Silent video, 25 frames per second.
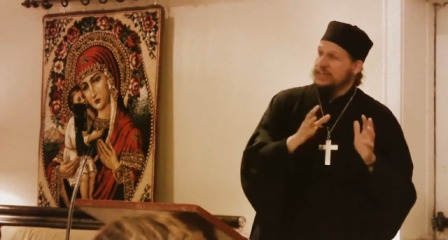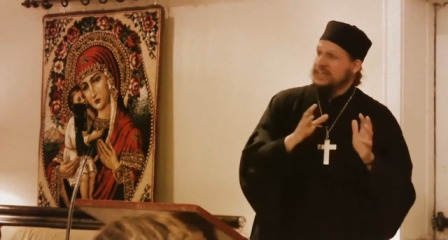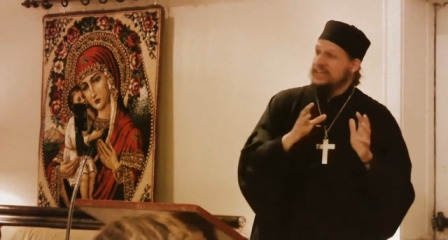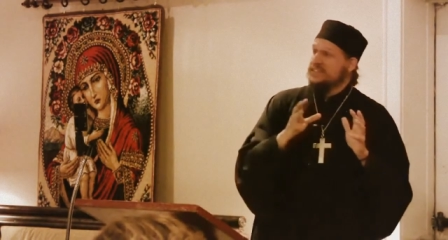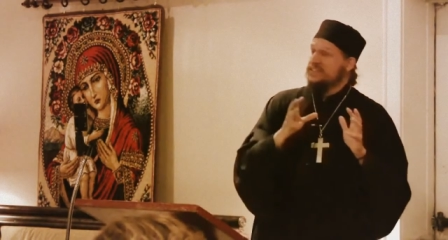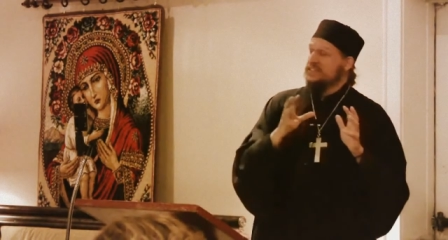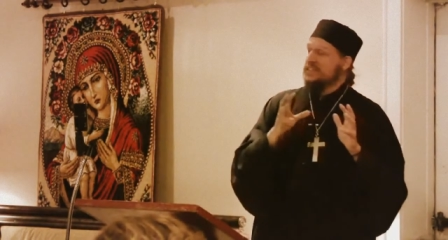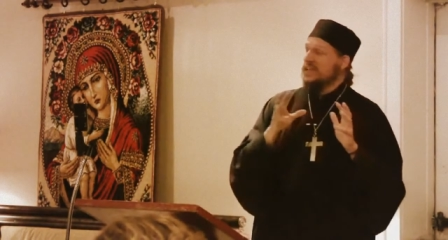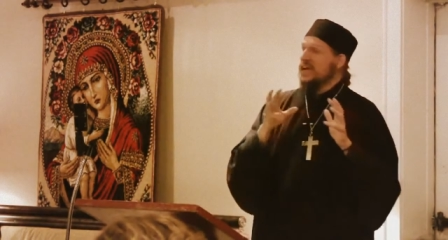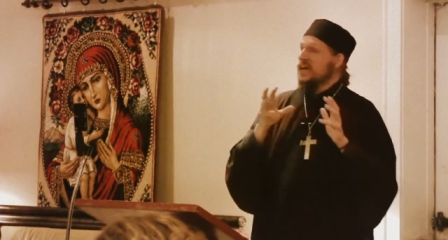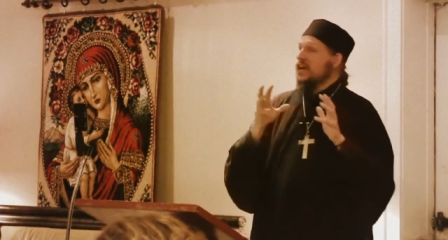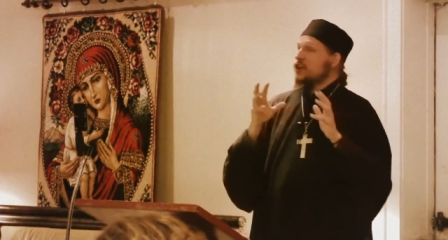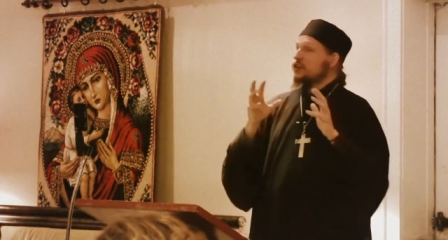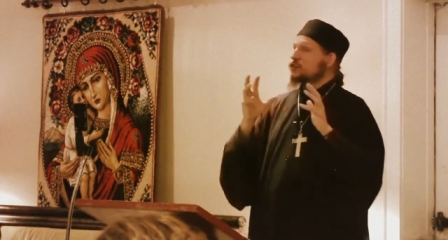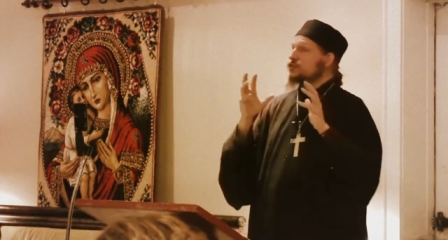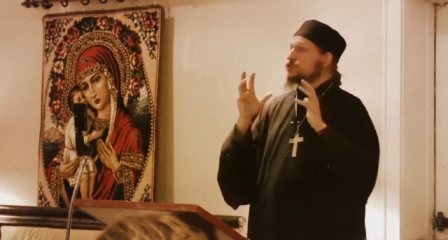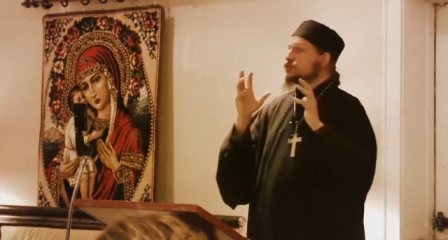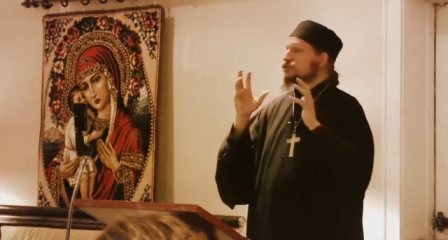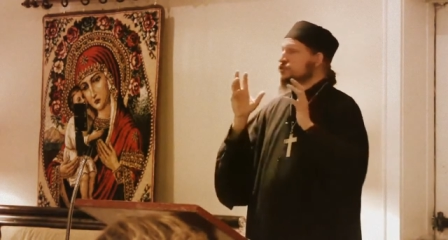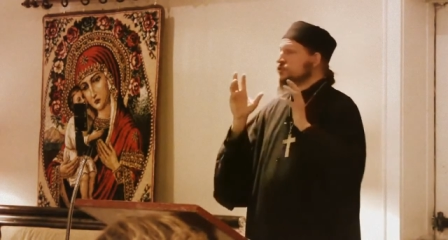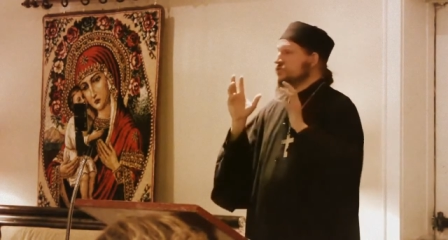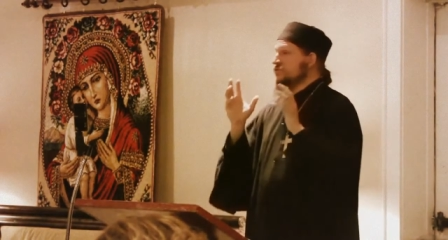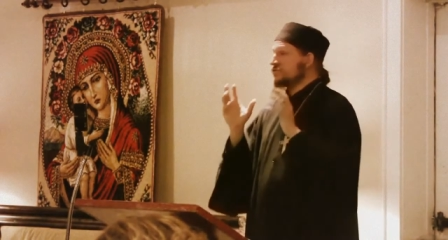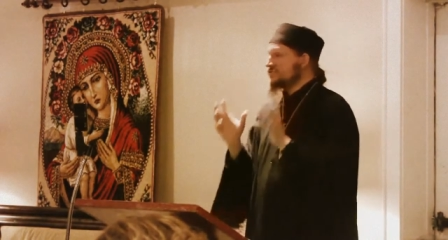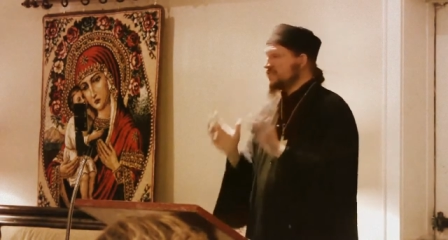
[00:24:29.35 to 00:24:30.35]
his
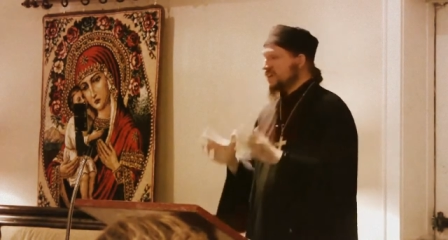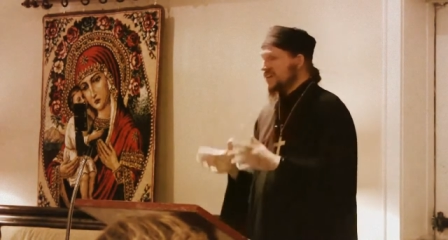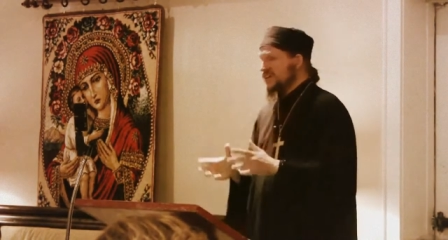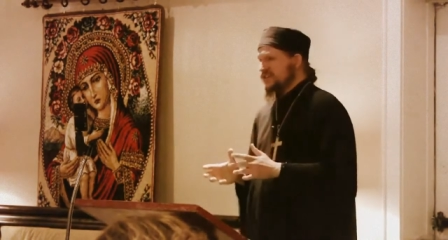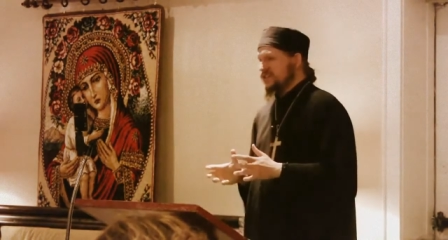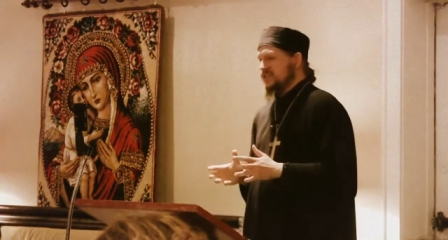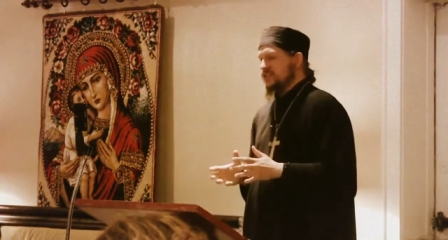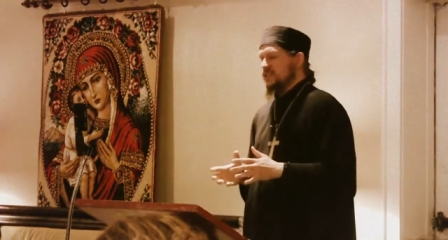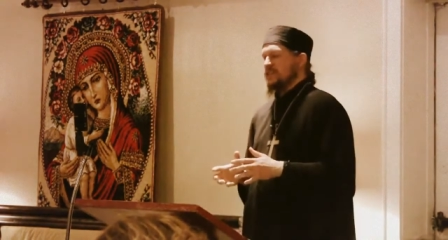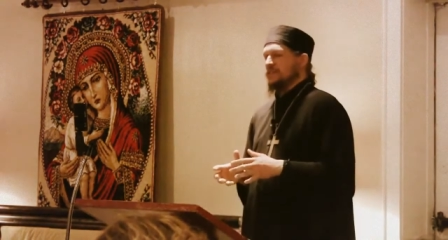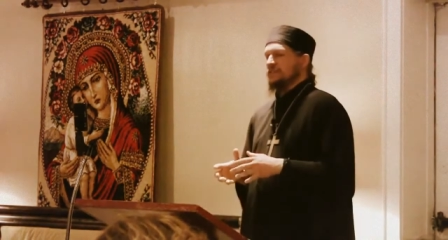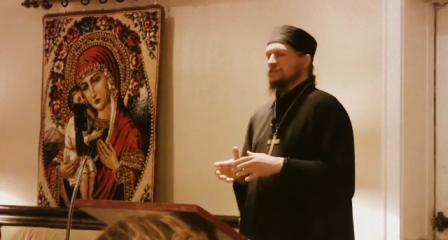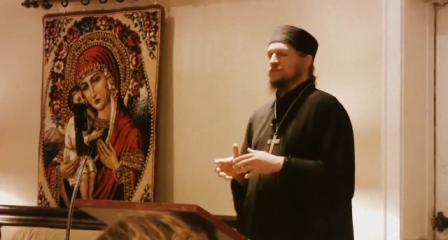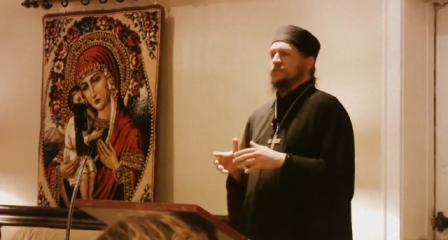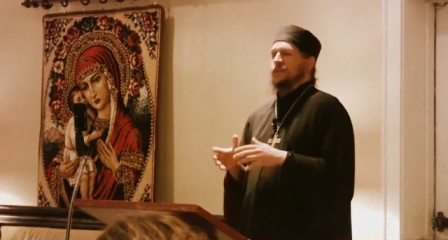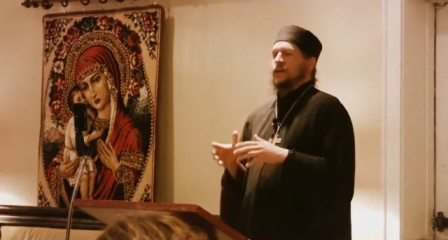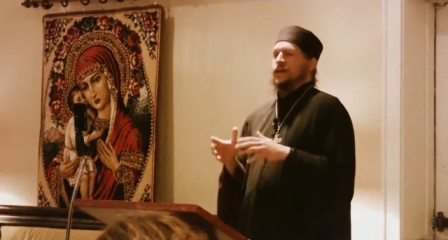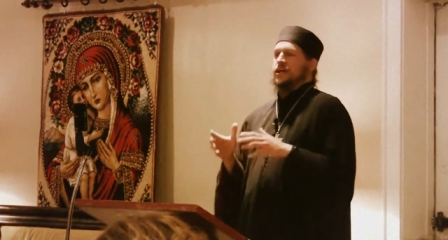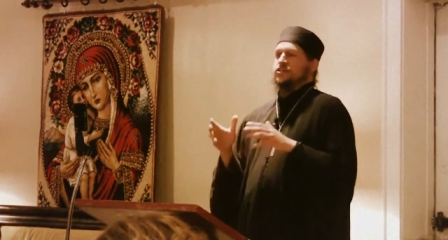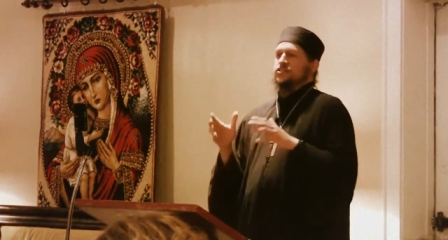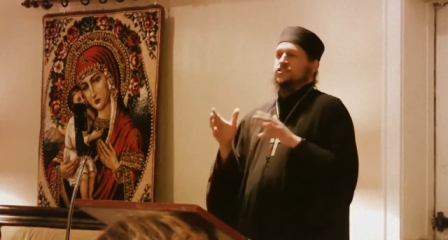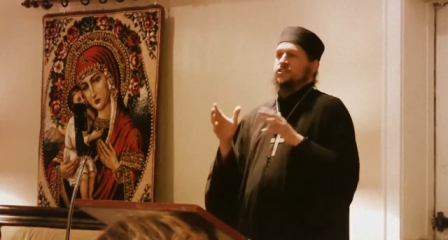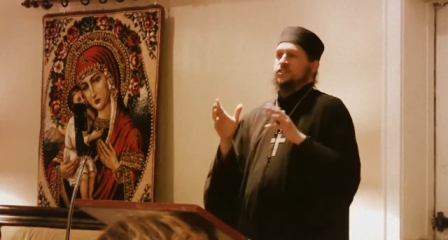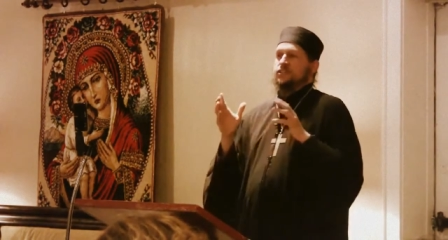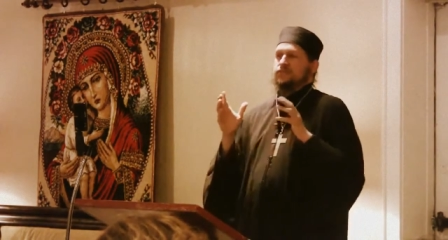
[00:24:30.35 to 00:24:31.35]
crucifixion of the
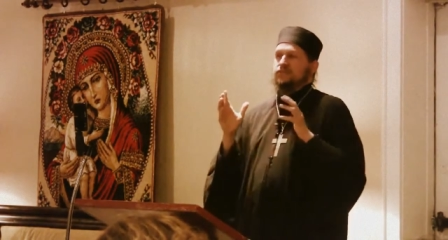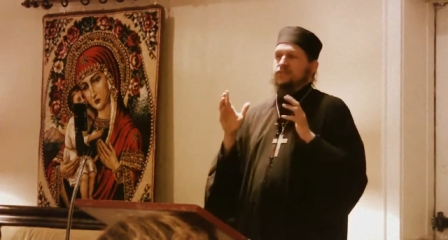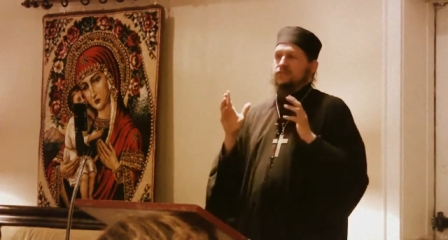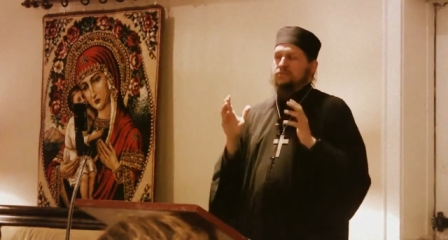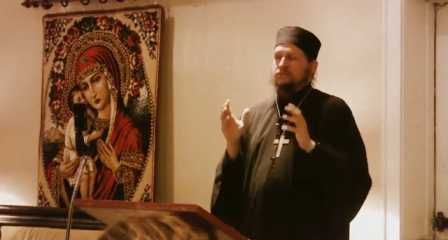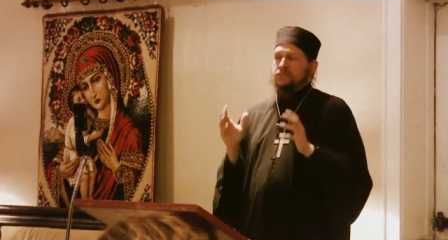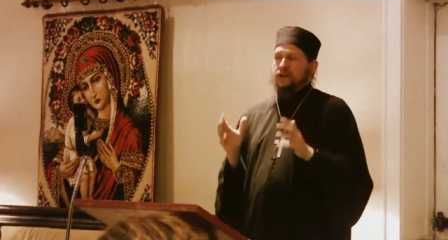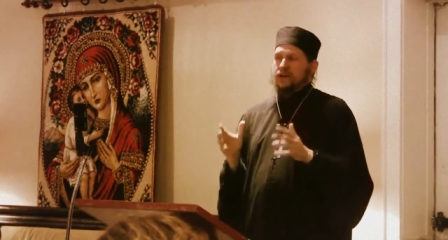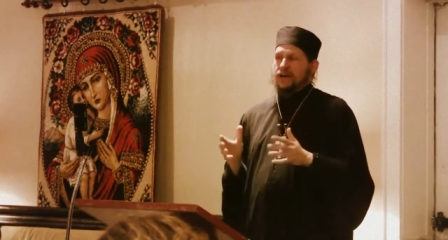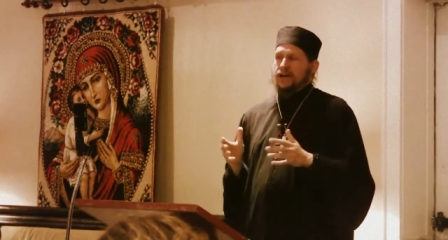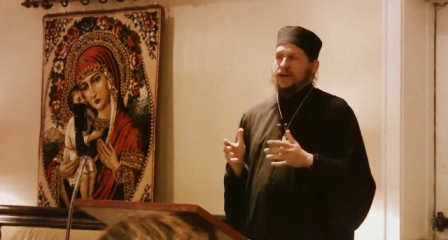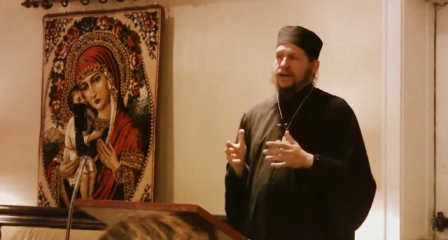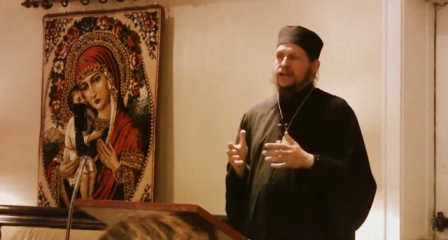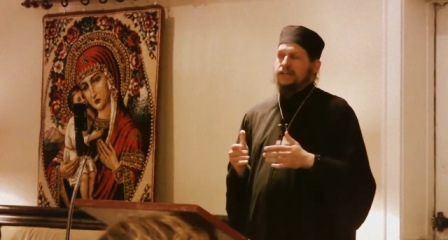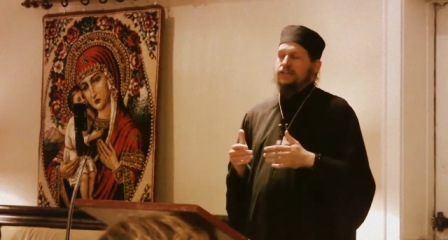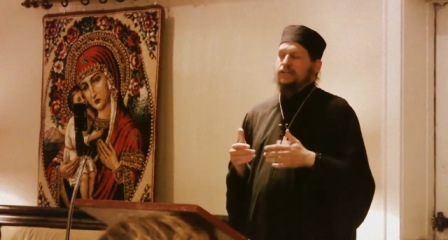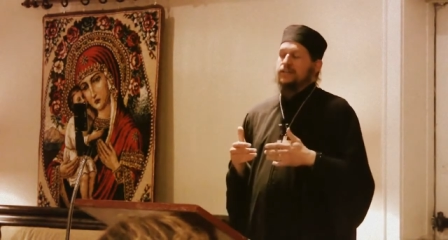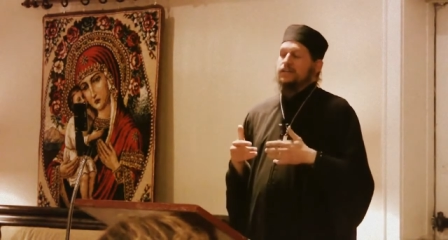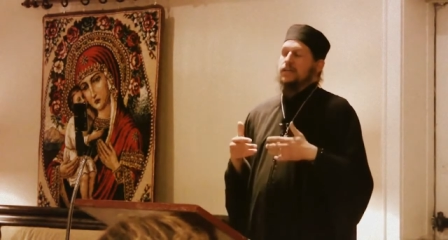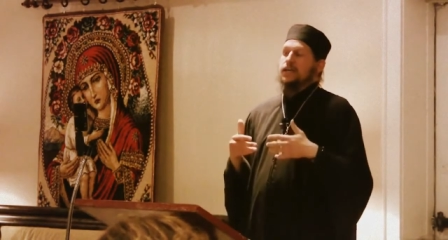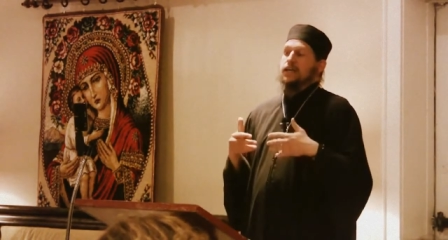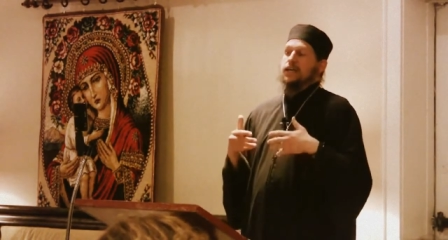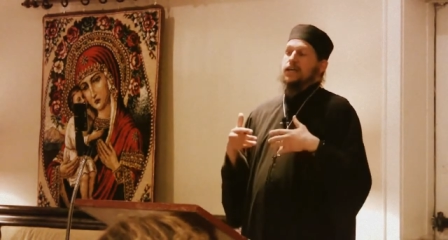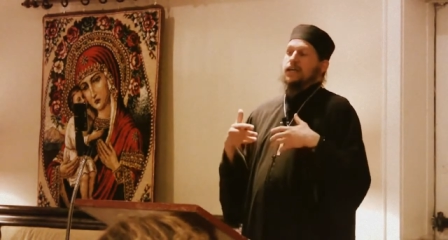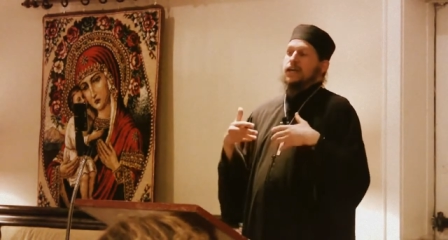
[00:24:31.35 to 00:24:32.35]
flesh and of the mind,